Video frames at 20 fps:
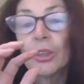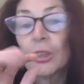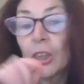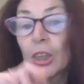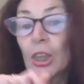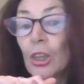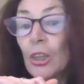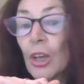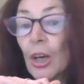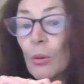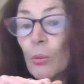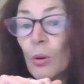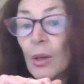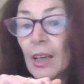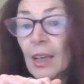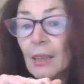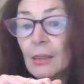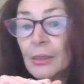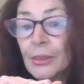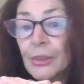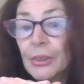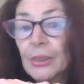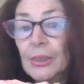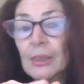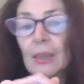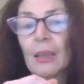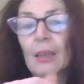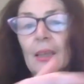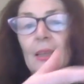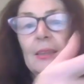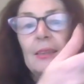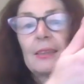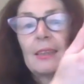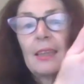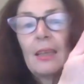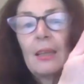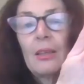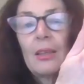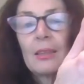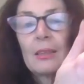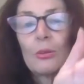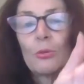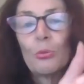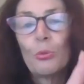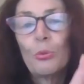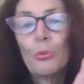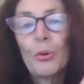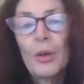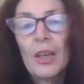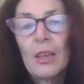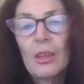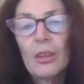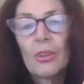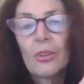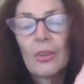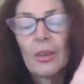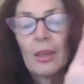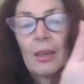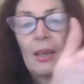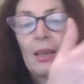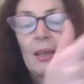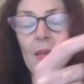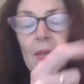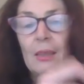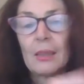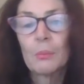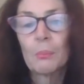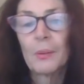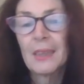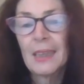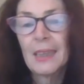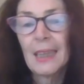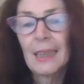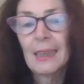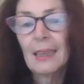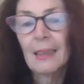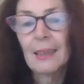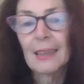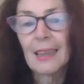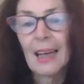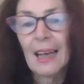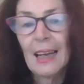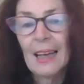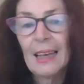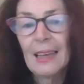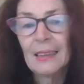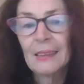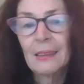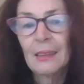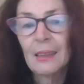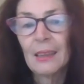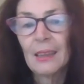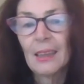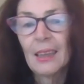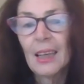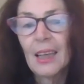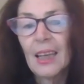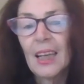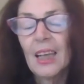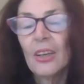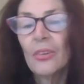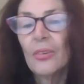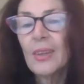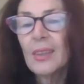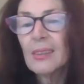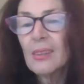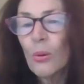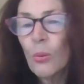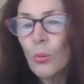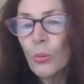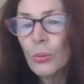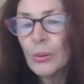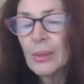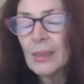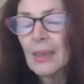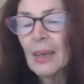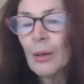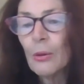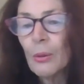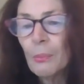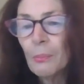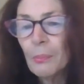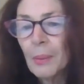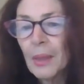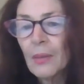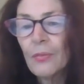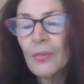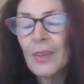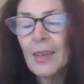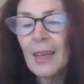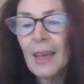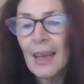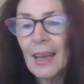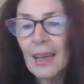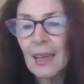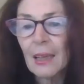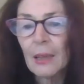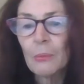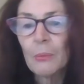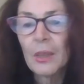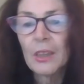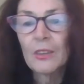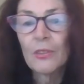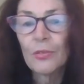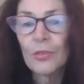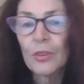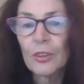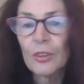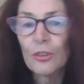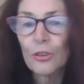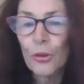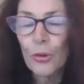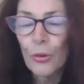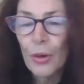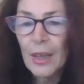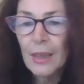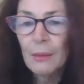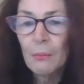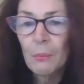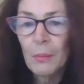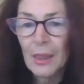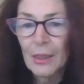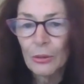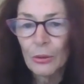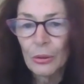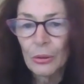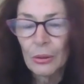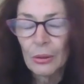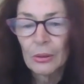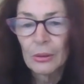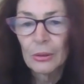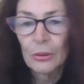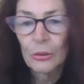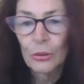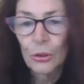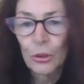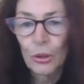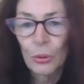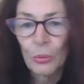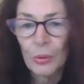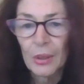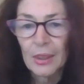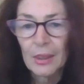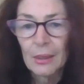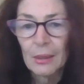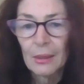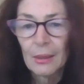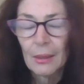You know what else? See this reef in this particular card? There's also a bit of an element of the treadmill to it.